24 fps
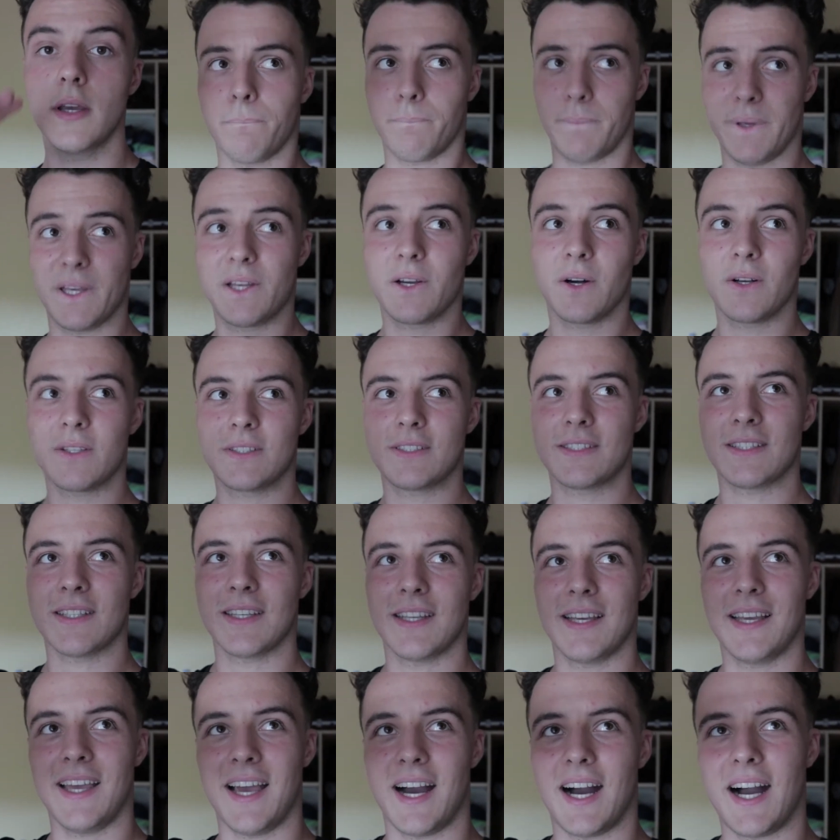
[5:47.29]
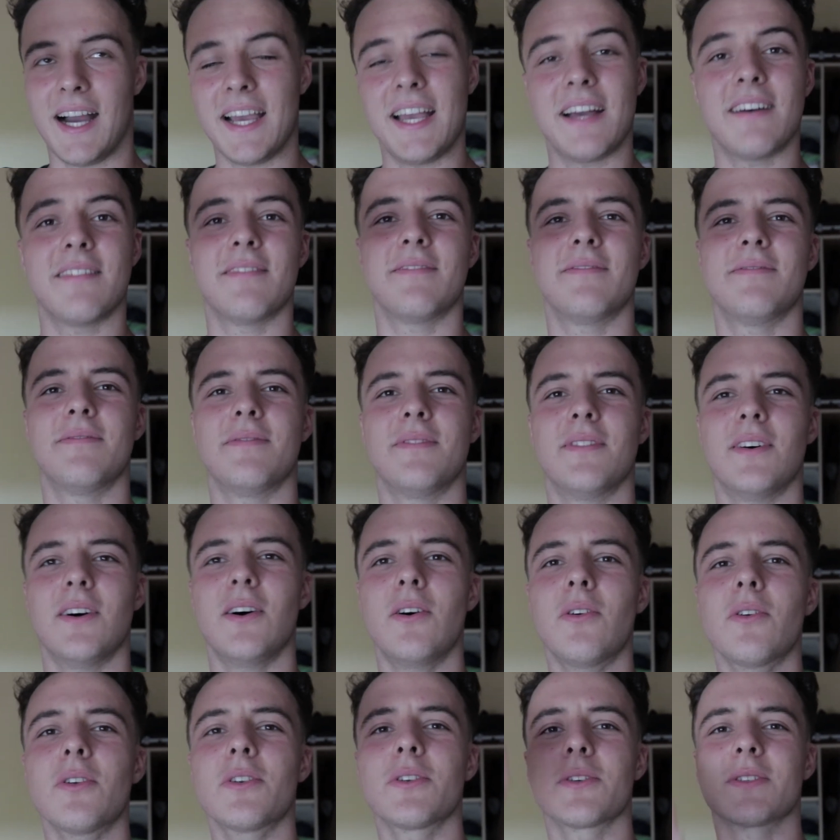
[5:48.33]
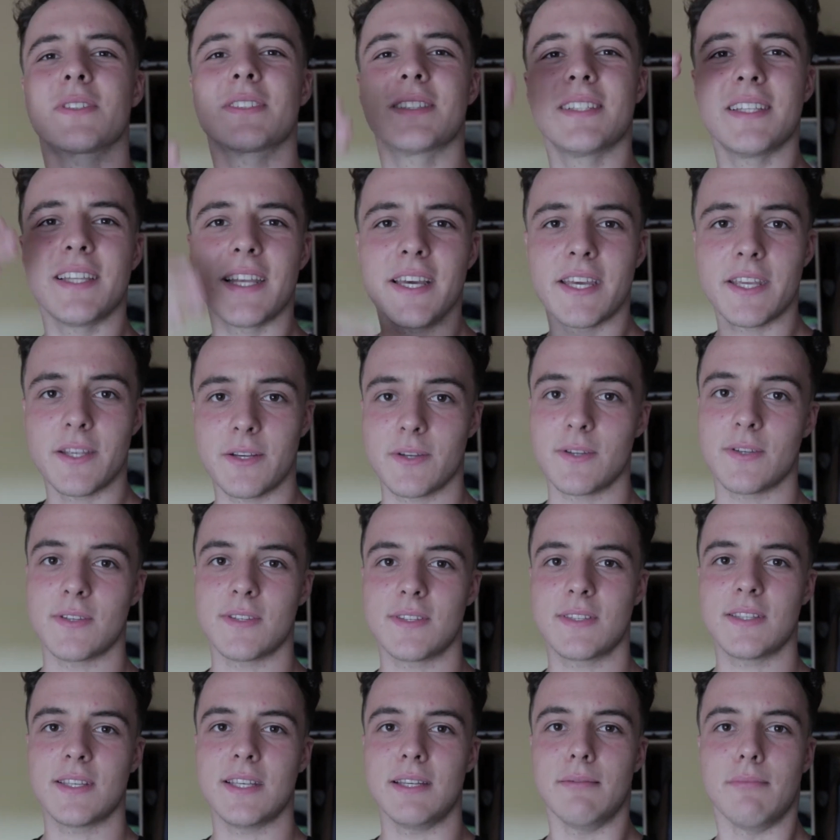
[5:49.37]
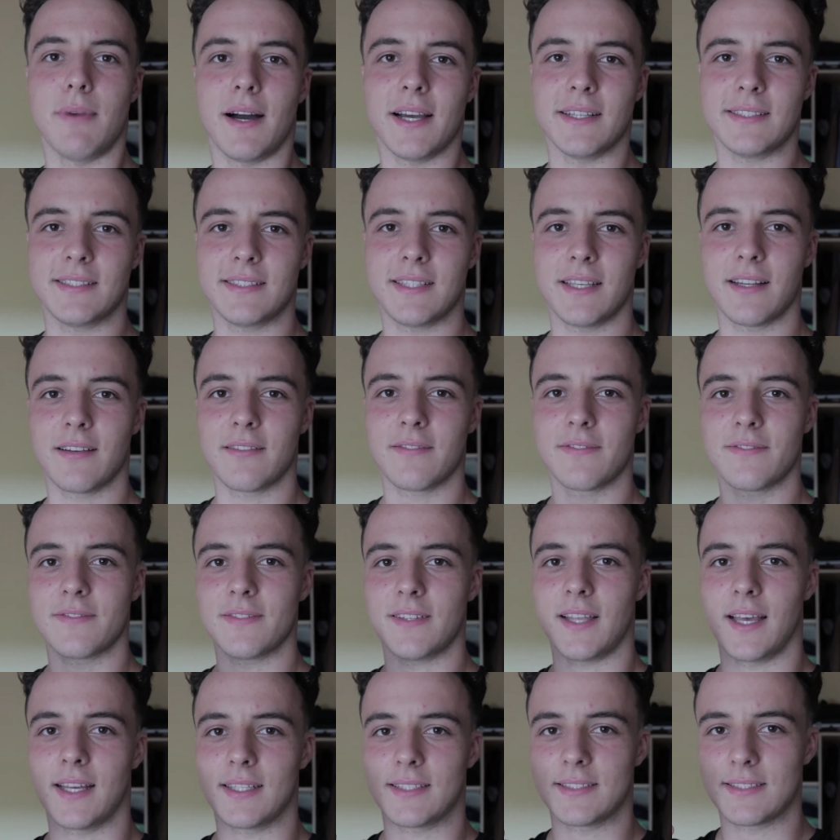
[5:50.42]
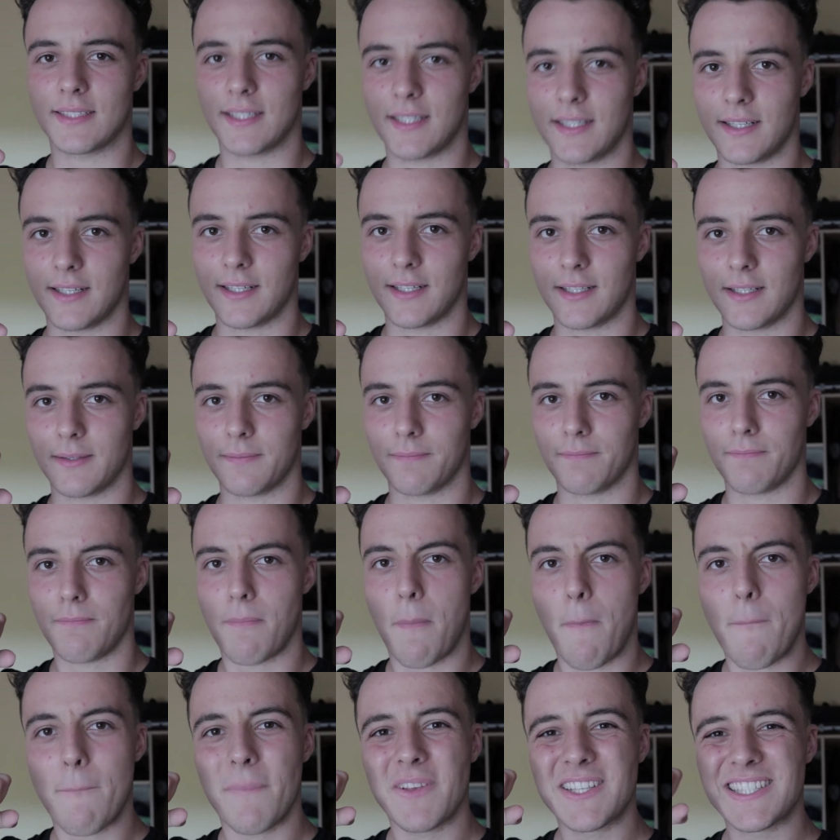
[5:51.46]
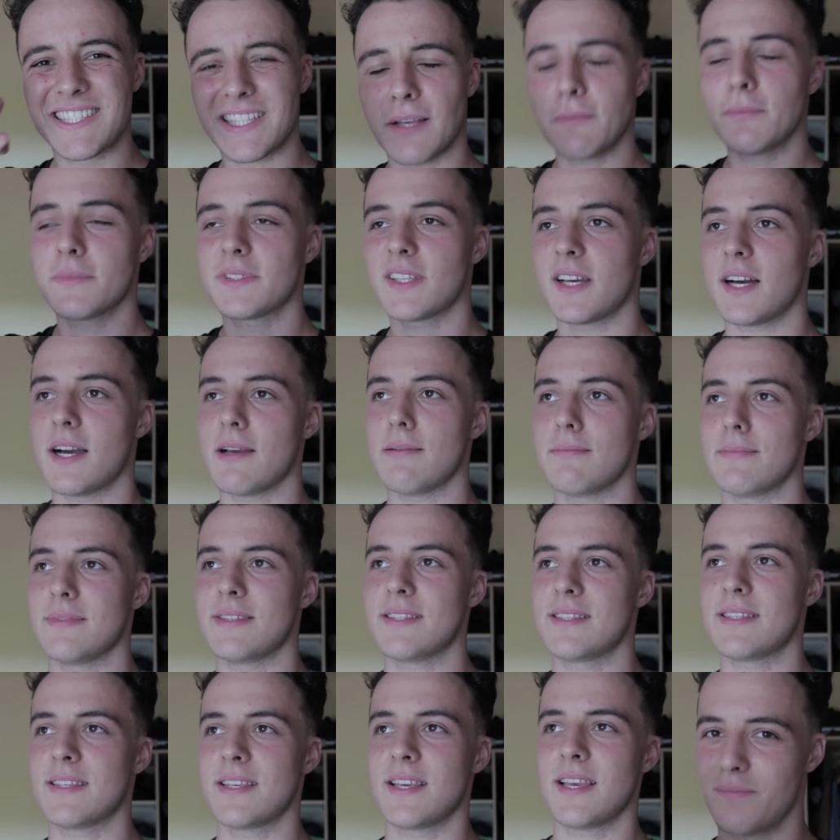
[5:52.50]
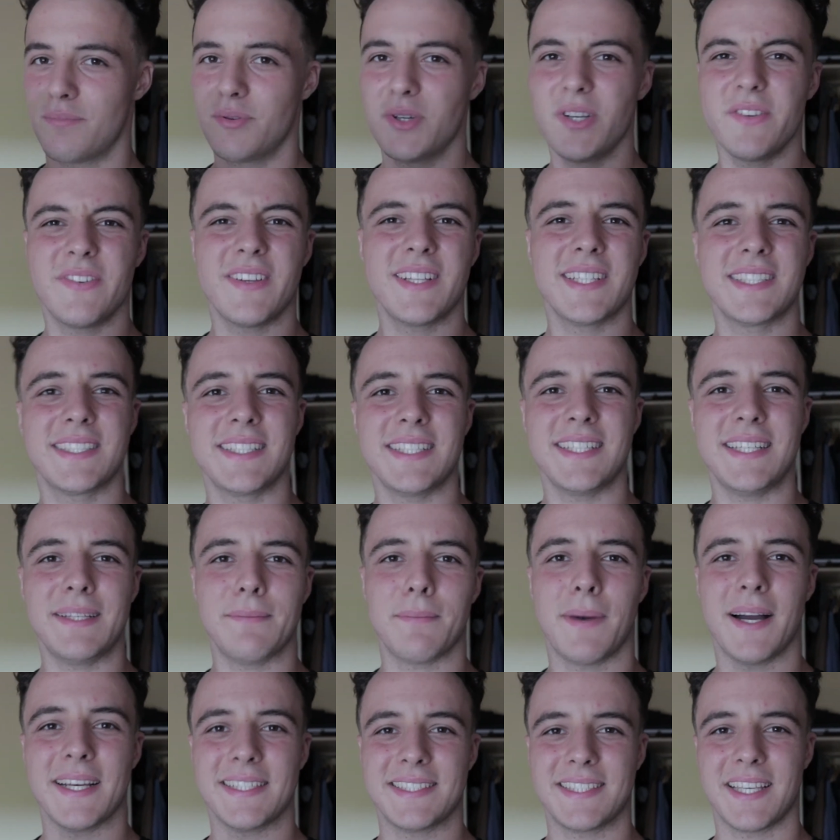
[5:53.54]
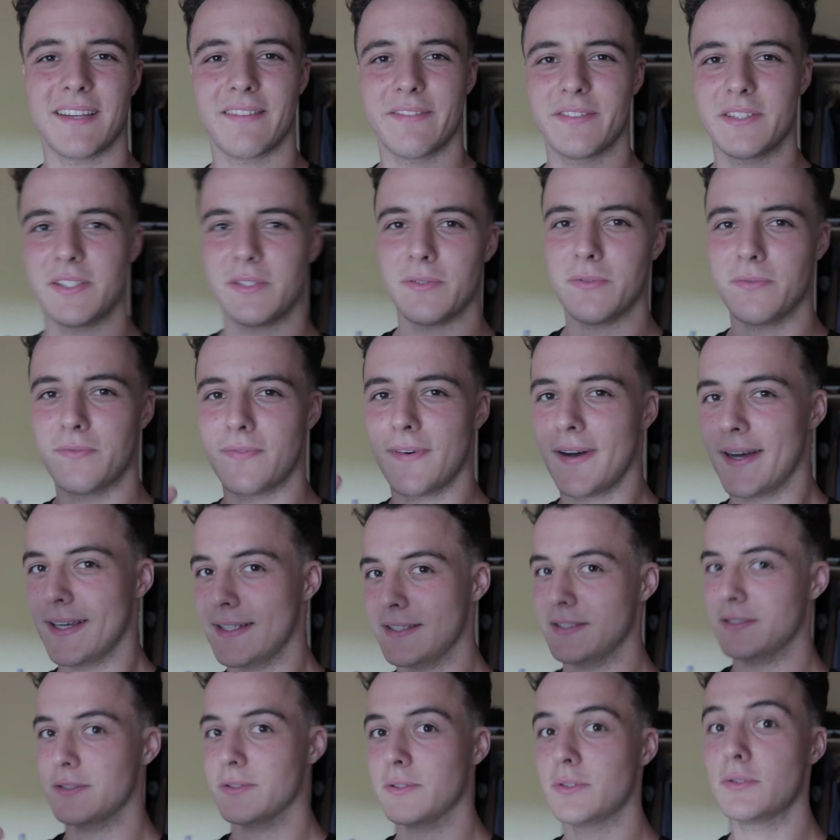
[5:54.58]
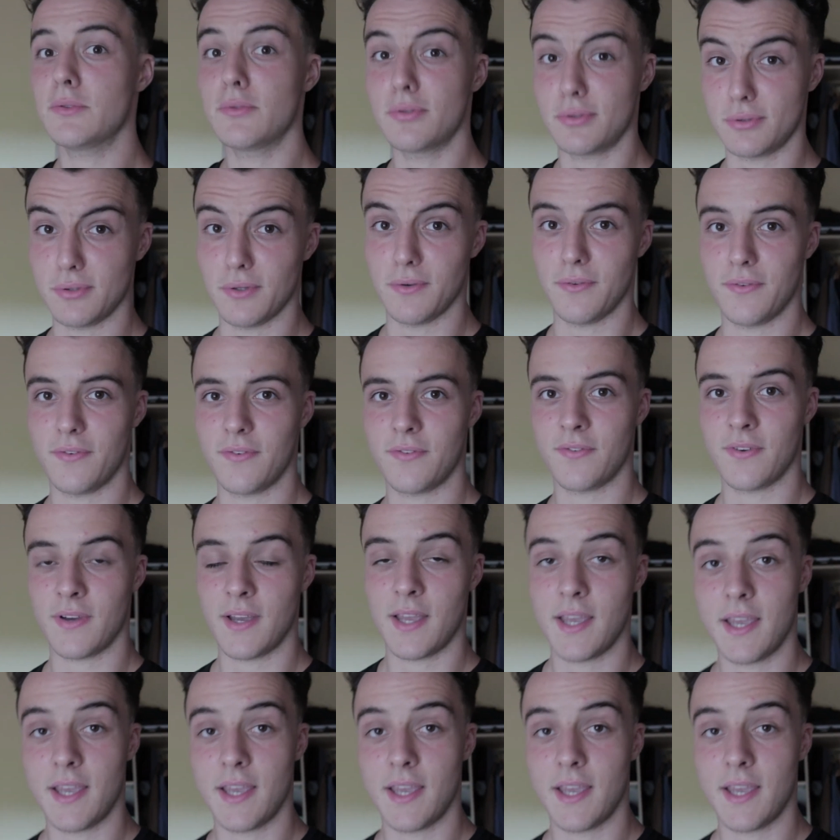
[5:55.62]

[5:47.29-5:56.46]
because I have all those layers in myself that are sometimes preventing myself to find the truth